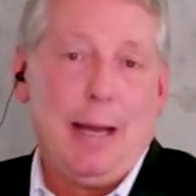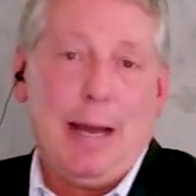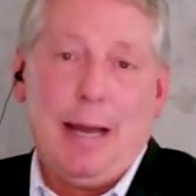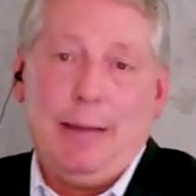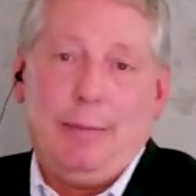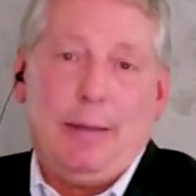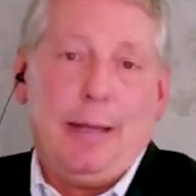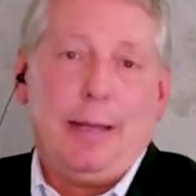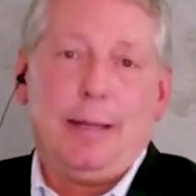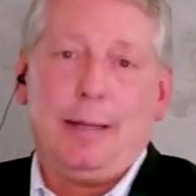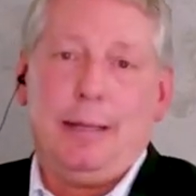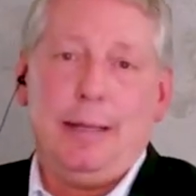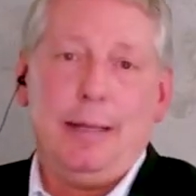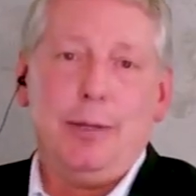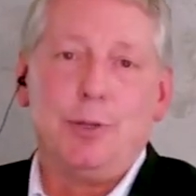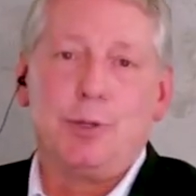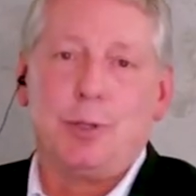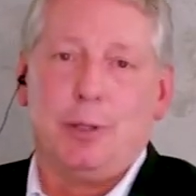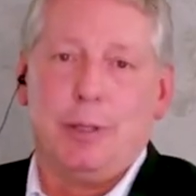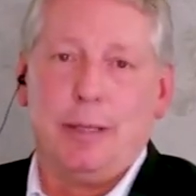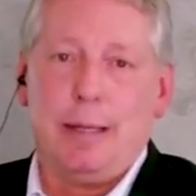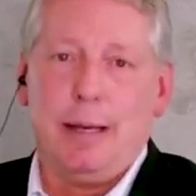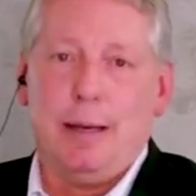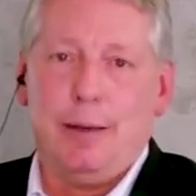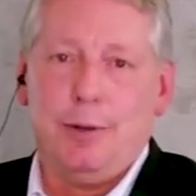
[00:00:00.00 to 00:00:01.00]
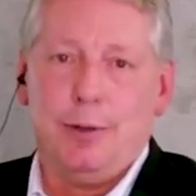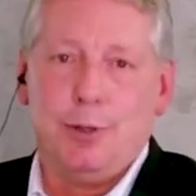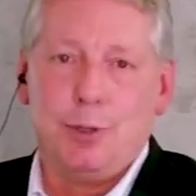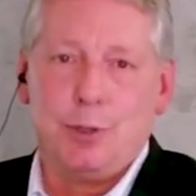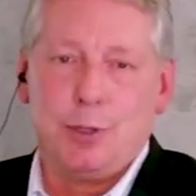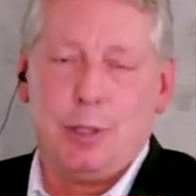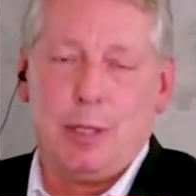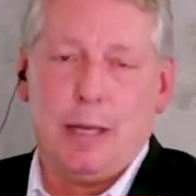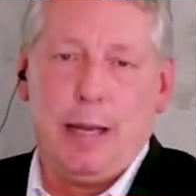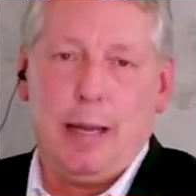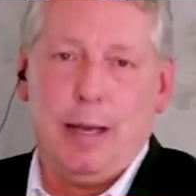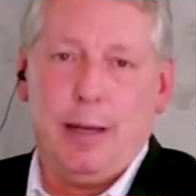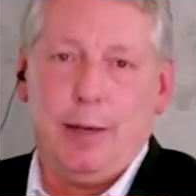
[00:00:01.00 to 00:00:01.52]
And they can easily
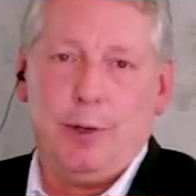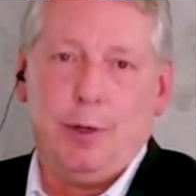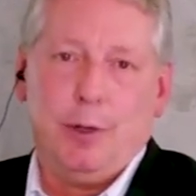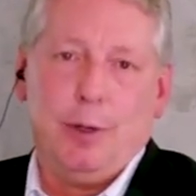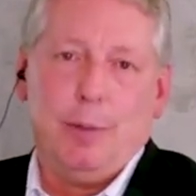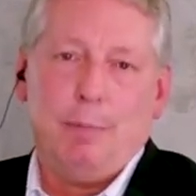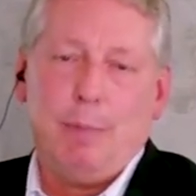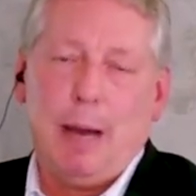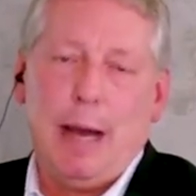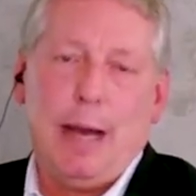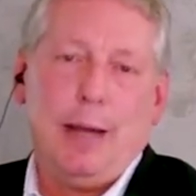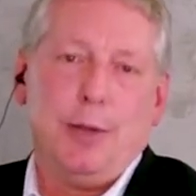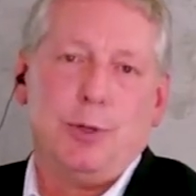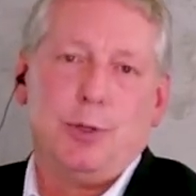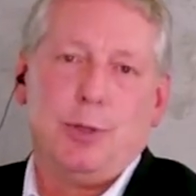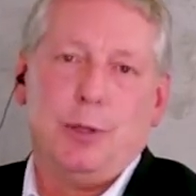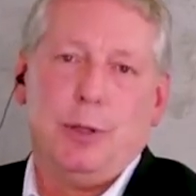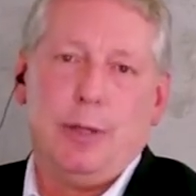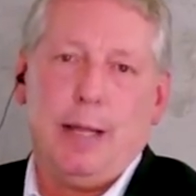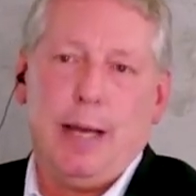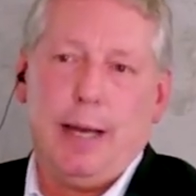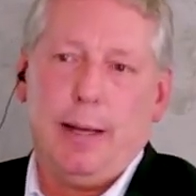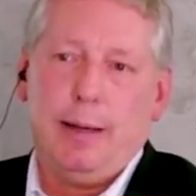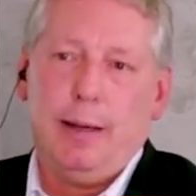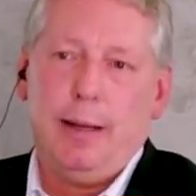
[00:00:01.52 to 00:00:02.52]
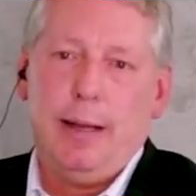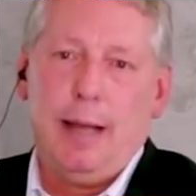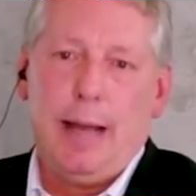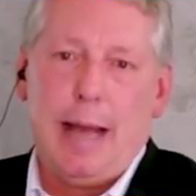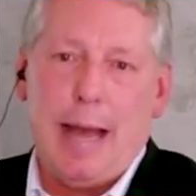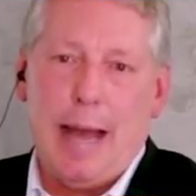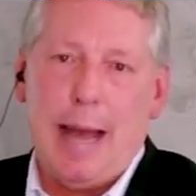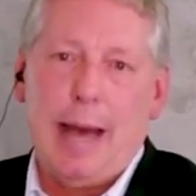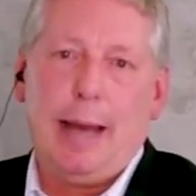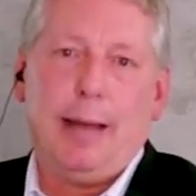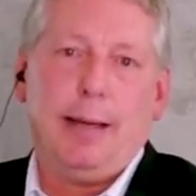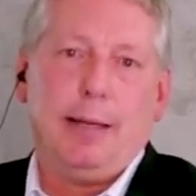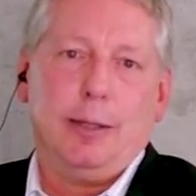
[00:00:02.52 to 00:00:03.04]
understand or imagine that
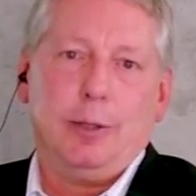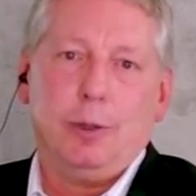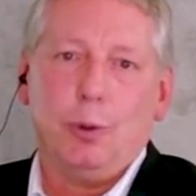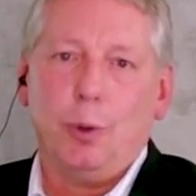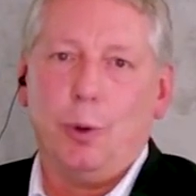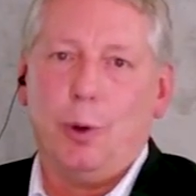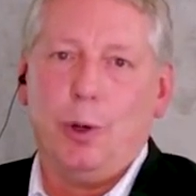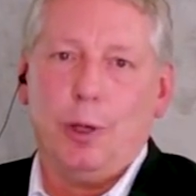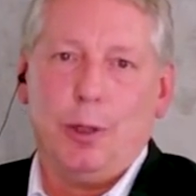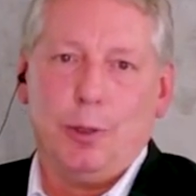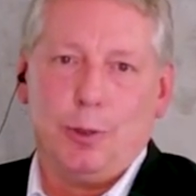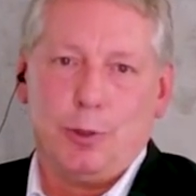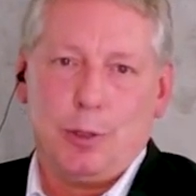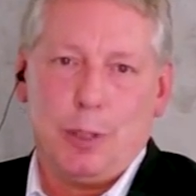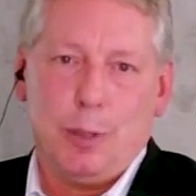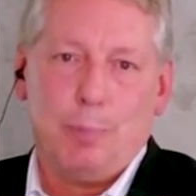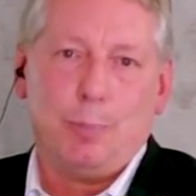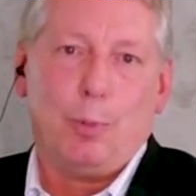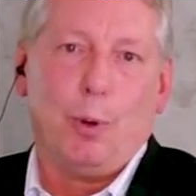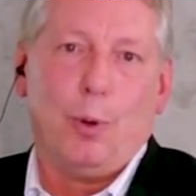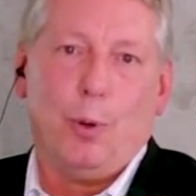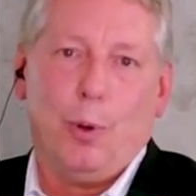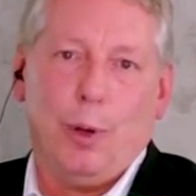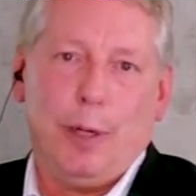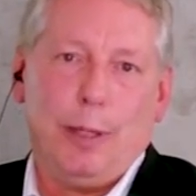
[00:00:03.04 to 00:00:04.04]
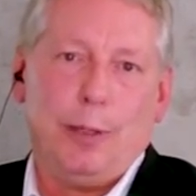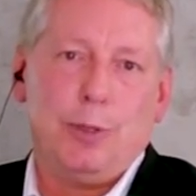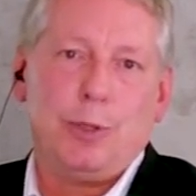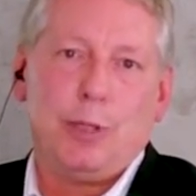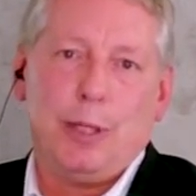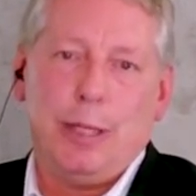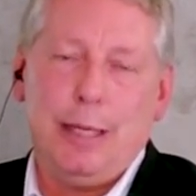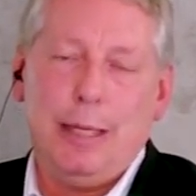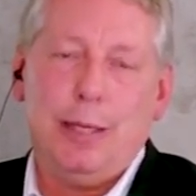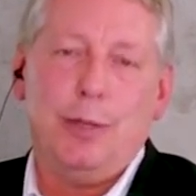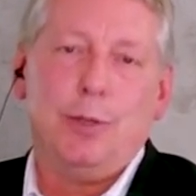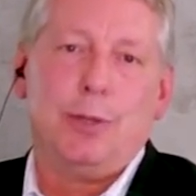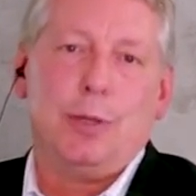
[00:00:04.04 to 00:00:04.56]
adding loyalty points
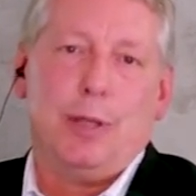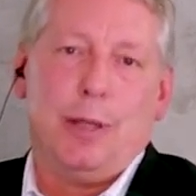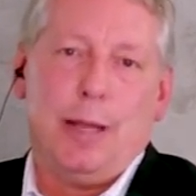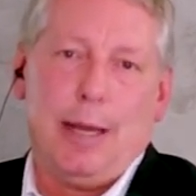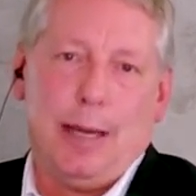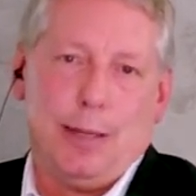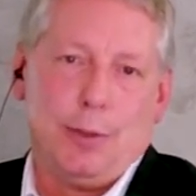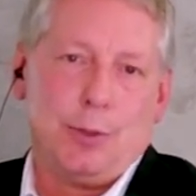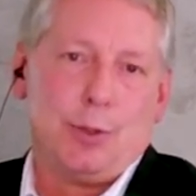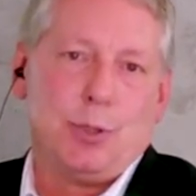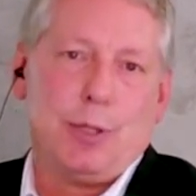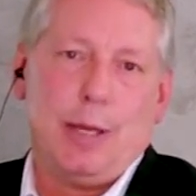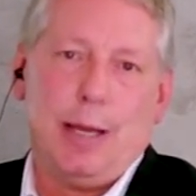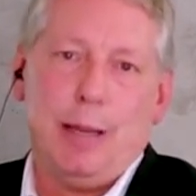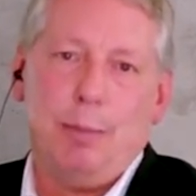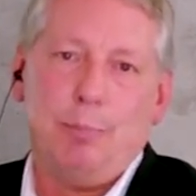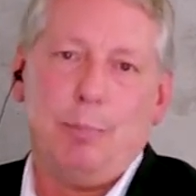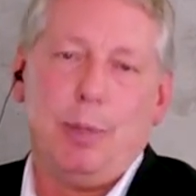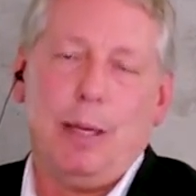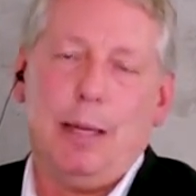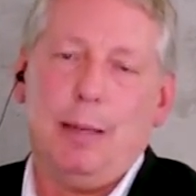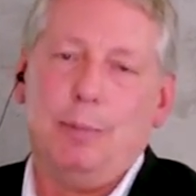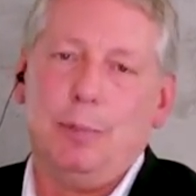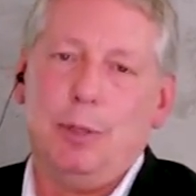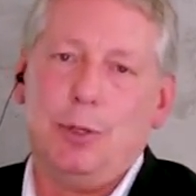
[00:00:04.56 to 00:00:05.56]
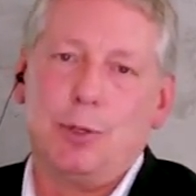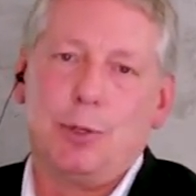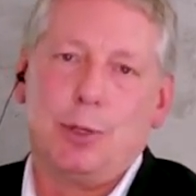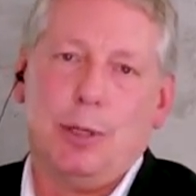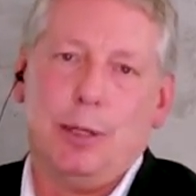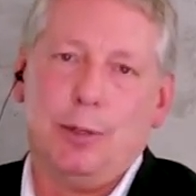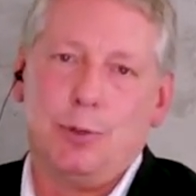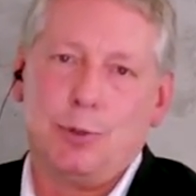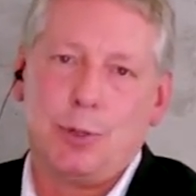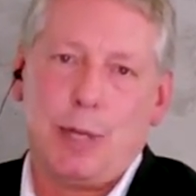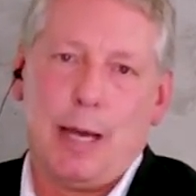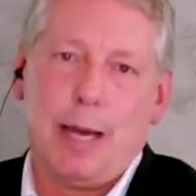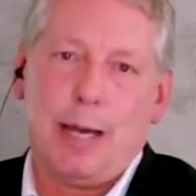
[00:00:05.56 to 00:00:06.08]
into that same payment
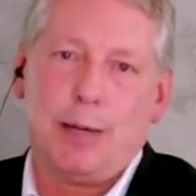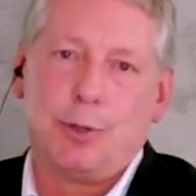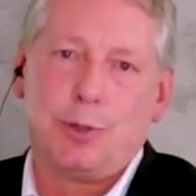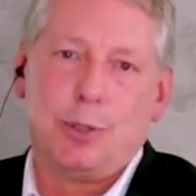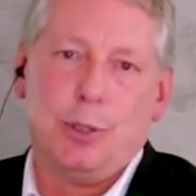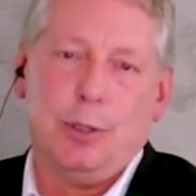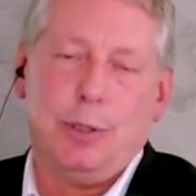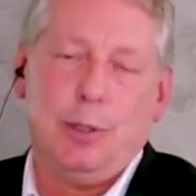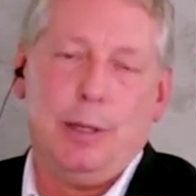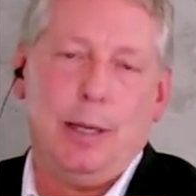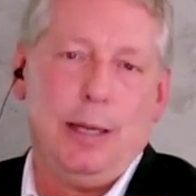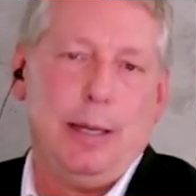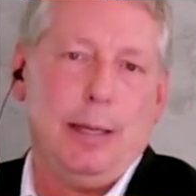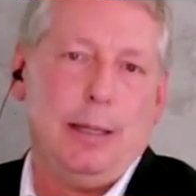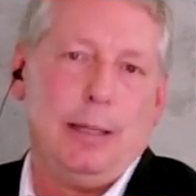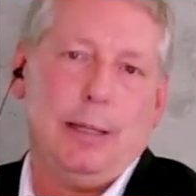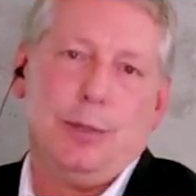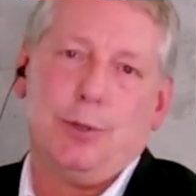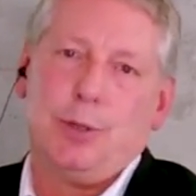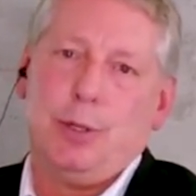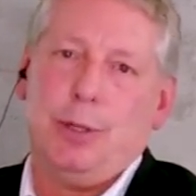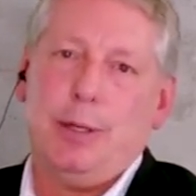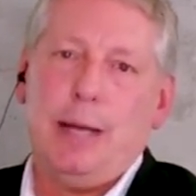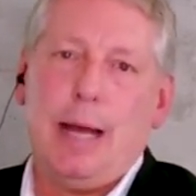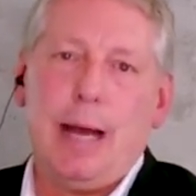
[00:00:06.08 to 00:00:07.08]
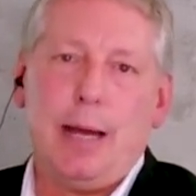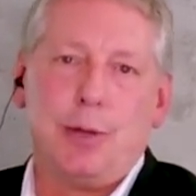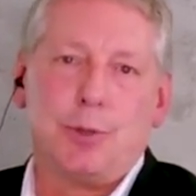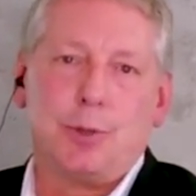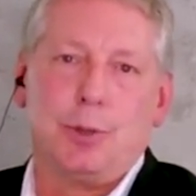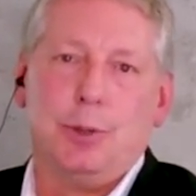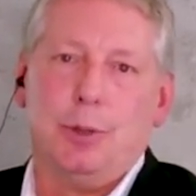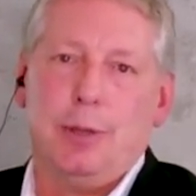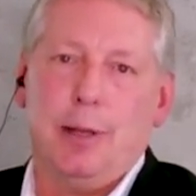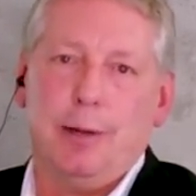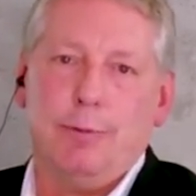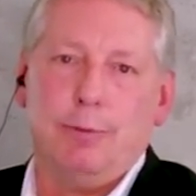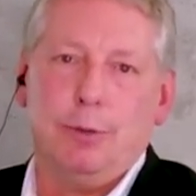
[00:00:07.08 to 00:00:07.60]
transaction is a
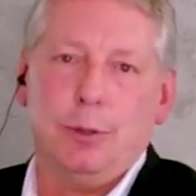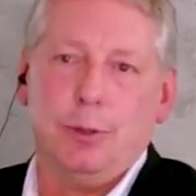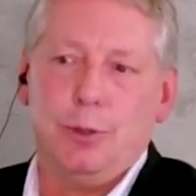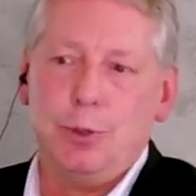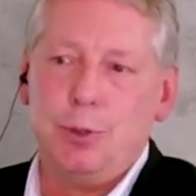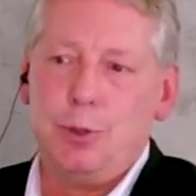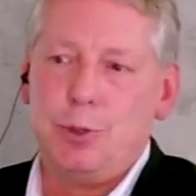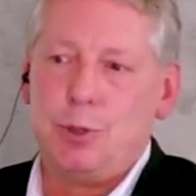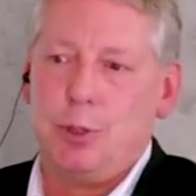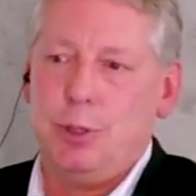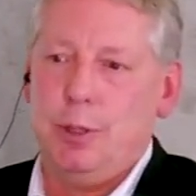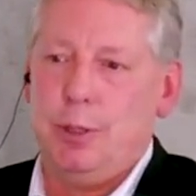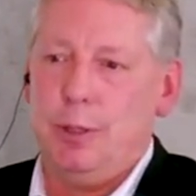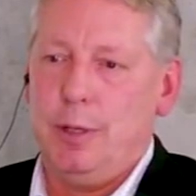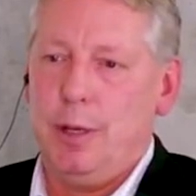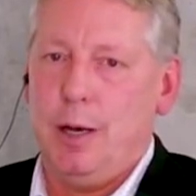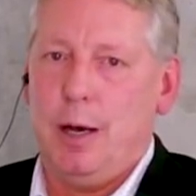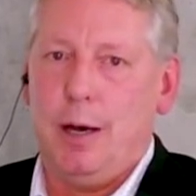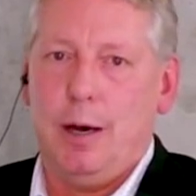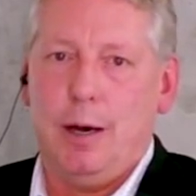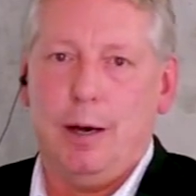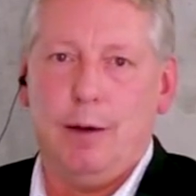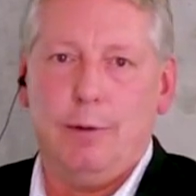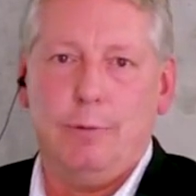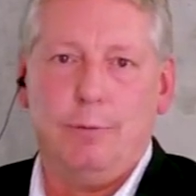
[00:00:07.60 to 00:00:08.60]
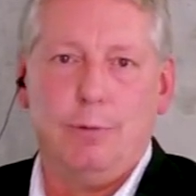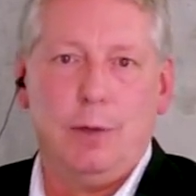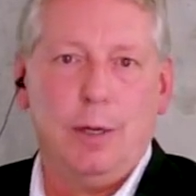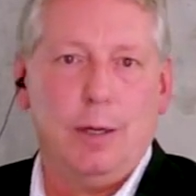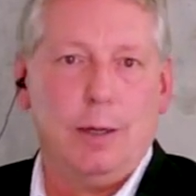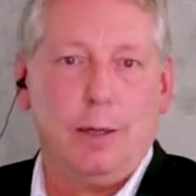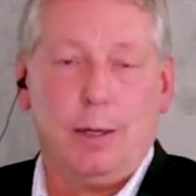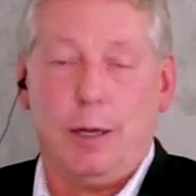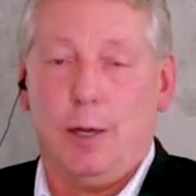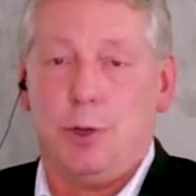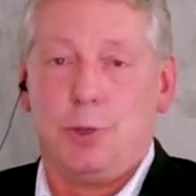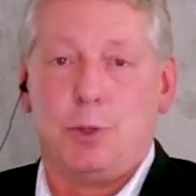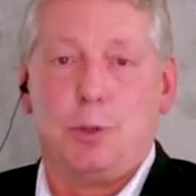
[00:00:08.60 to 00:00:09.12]
natural evolution of
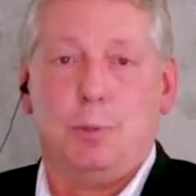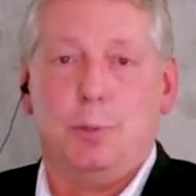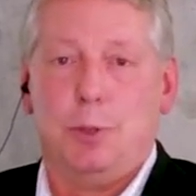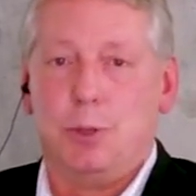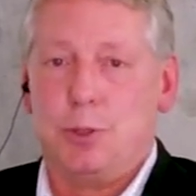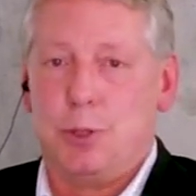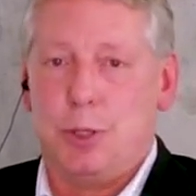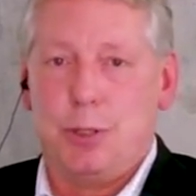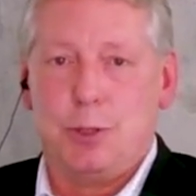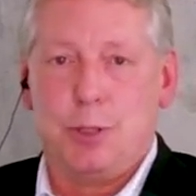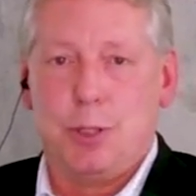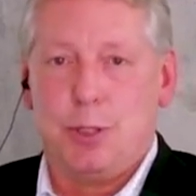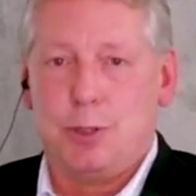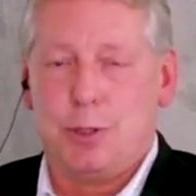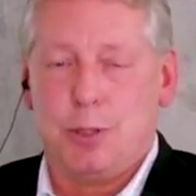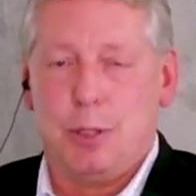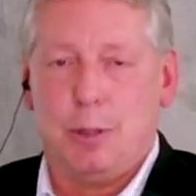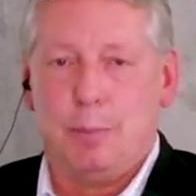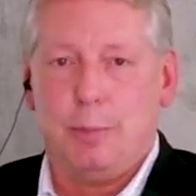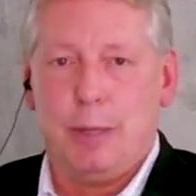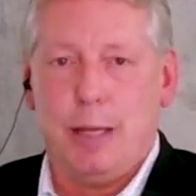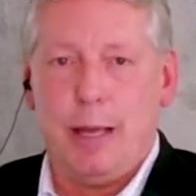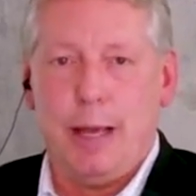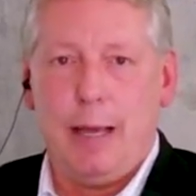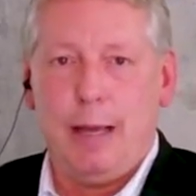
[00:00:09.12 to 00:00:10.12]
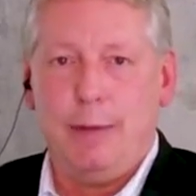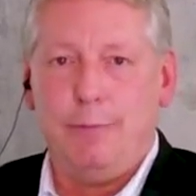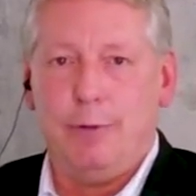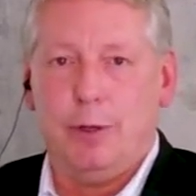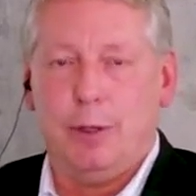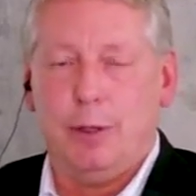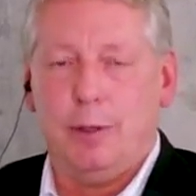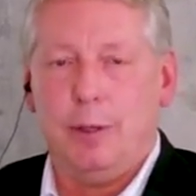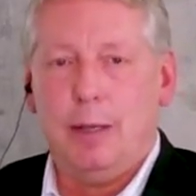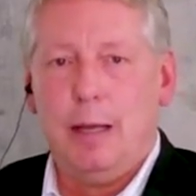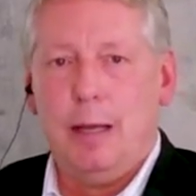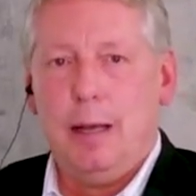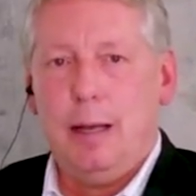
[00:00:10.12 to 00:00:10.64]
customers' existing
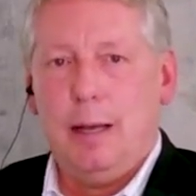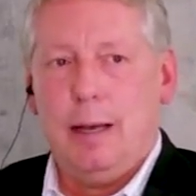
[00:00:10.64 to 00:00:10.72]
behavior.